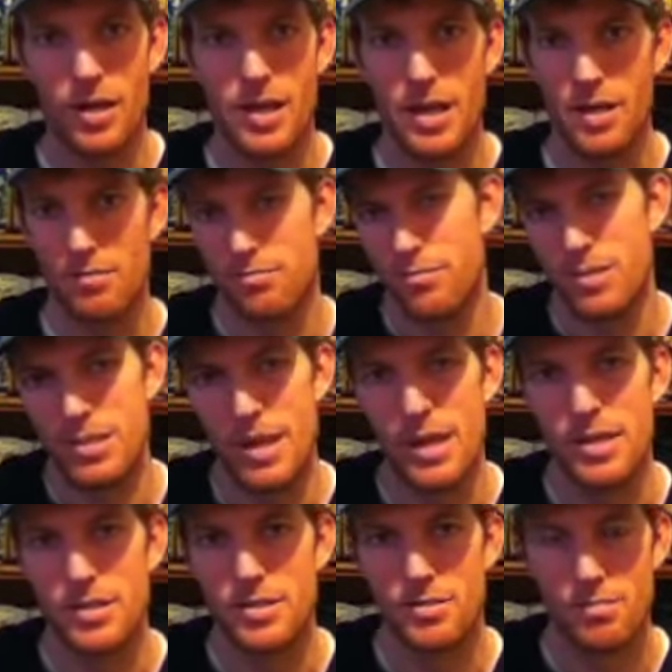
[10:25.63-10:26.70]
I can't
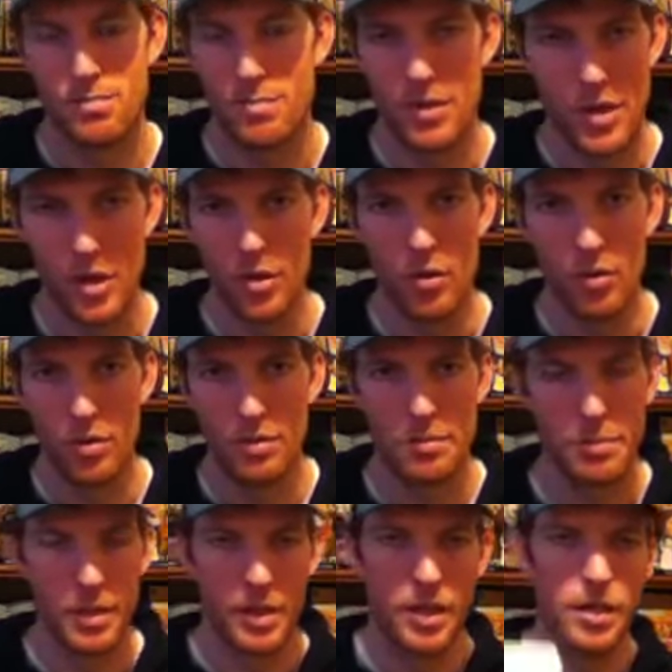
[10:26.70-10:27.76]
say it's new,
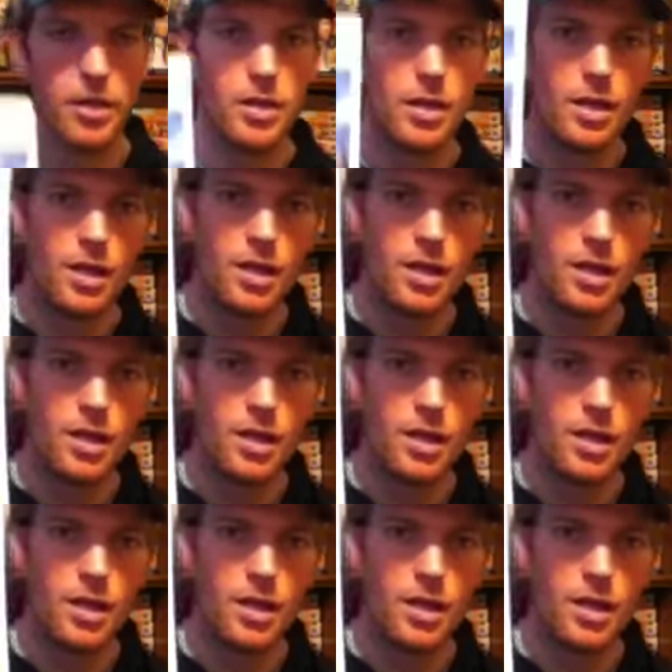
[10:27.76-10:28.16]
but